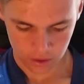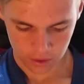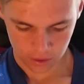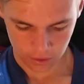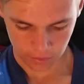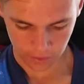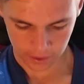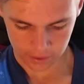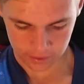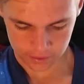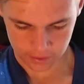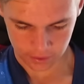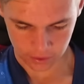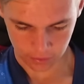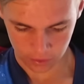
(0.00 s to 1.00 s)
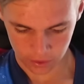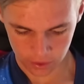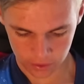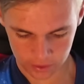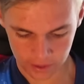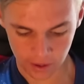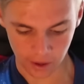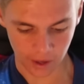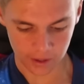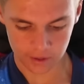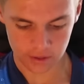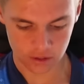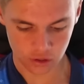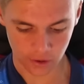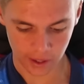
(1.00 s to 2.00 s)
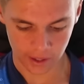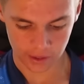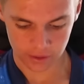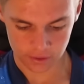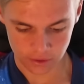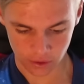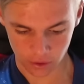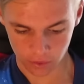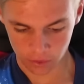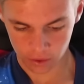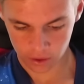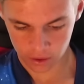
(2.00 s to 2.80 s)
Oh wait, is it gonna work? Yeah, I can trade, so...